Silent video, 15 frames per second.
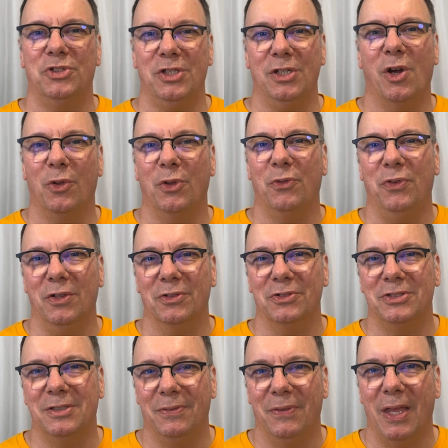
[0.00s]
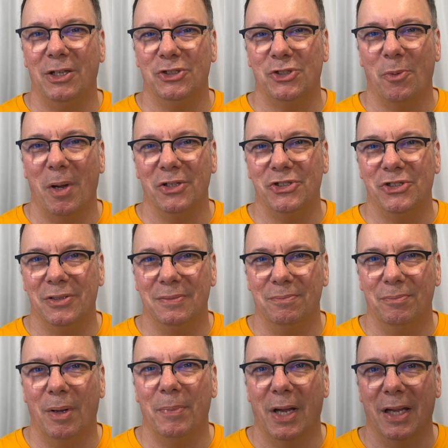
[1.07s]
you on the fields. Thank you so much.
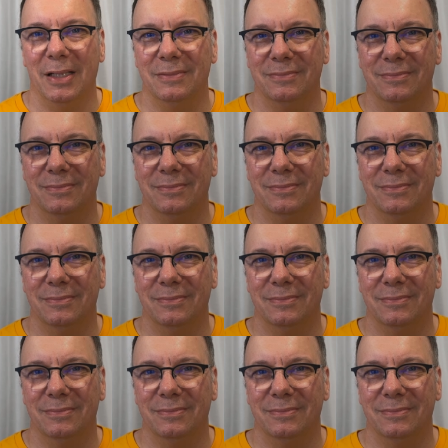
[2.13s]
Bye-bye.